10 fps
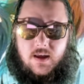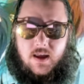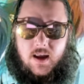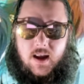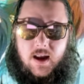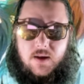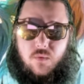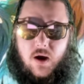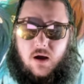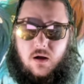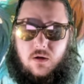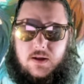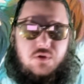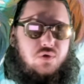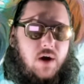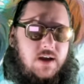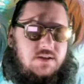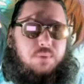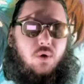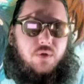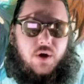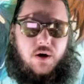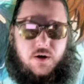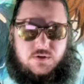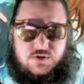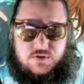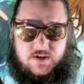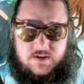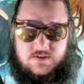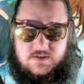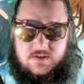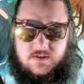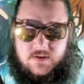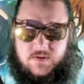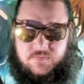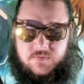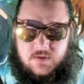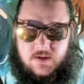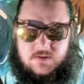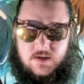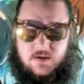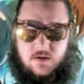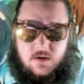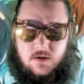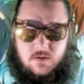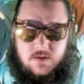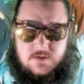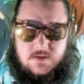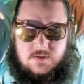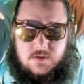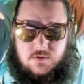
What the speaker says: And while it tries to pull on the heartstrings, it's like, oh, this is so